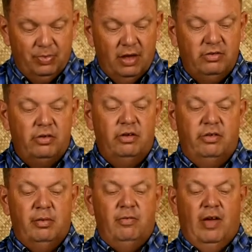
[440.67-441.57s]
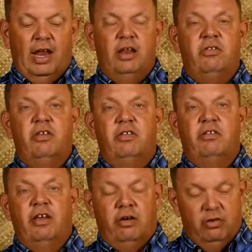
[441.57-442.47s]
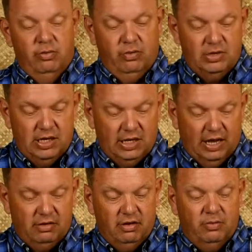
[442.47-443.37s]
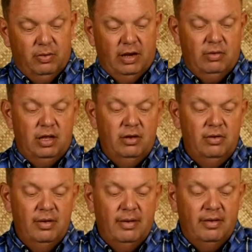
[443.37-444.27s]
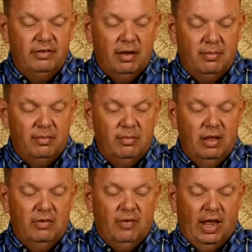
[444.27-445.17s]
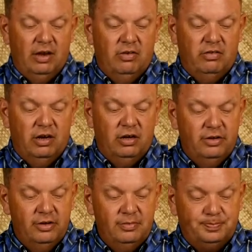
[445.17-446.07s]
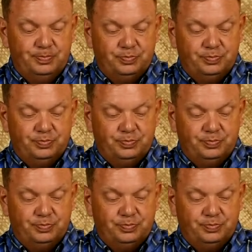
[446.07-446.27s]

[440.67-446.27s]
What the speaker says: So there's some advantages to cell groups, which I'd like to explain with you. The advantages include